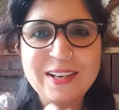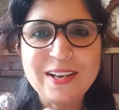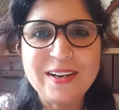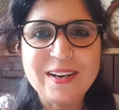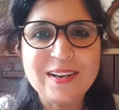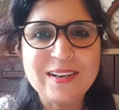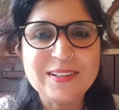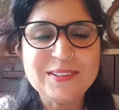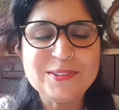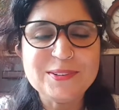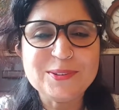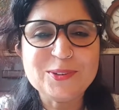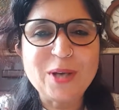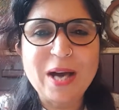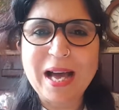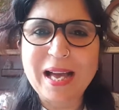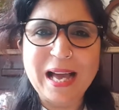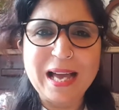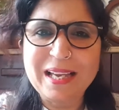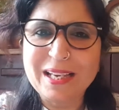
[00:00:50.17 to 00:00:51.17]

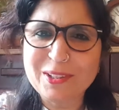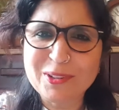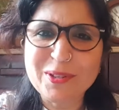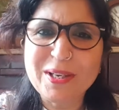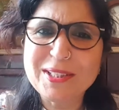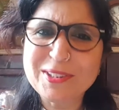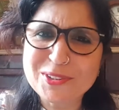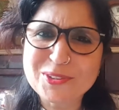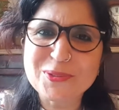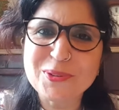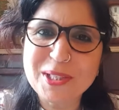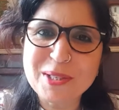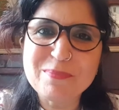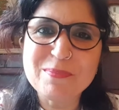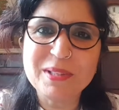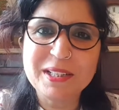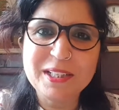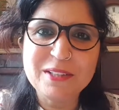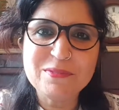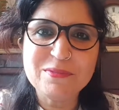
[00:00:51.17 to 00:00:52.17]
I truly
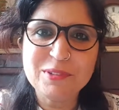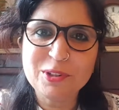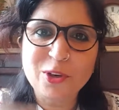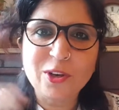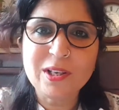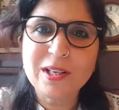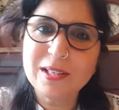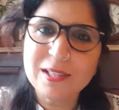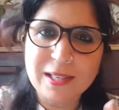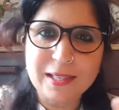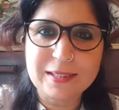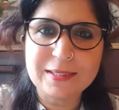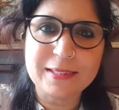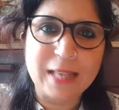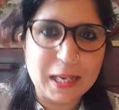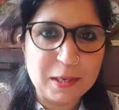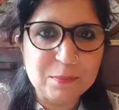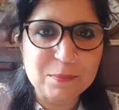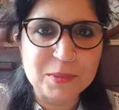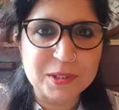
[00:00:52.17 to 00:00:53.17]
believe we all are like
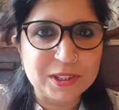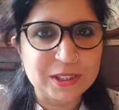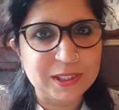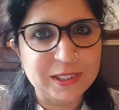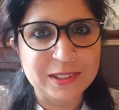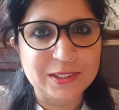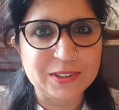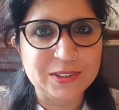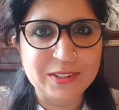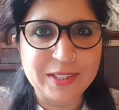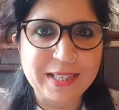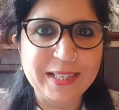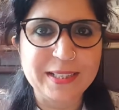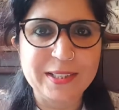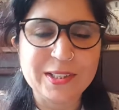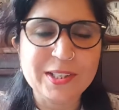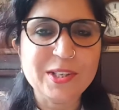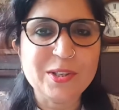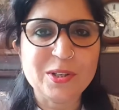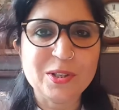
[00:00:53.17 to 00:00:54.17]
time machines, right?